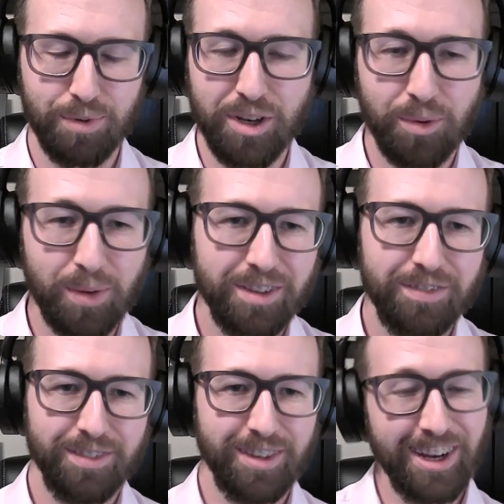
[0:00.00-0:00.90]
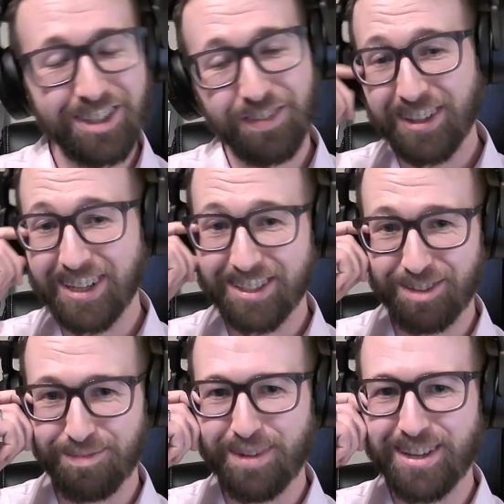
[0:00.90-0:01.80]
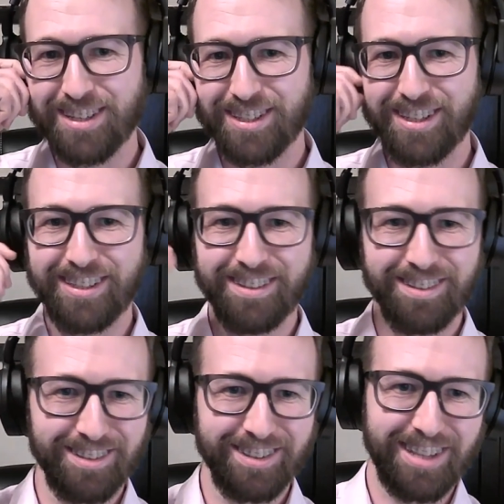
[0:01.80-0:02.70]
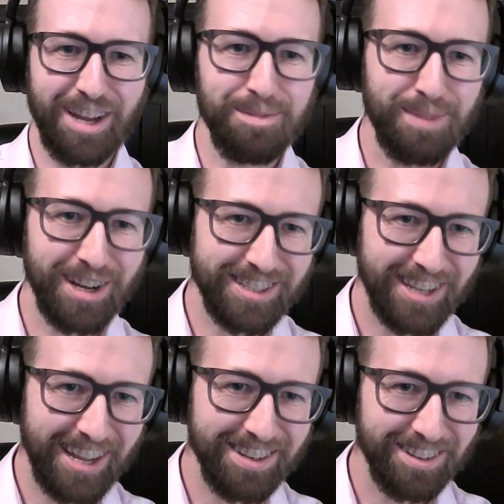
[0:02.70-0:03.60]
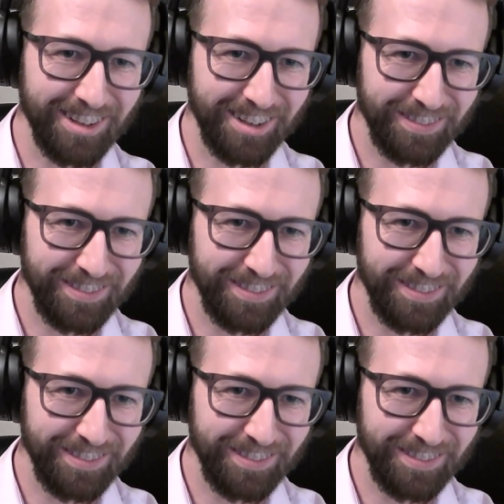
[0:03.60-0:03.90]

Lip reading: Brilliant. Well, I actually think that's an amazing soundbite to end on.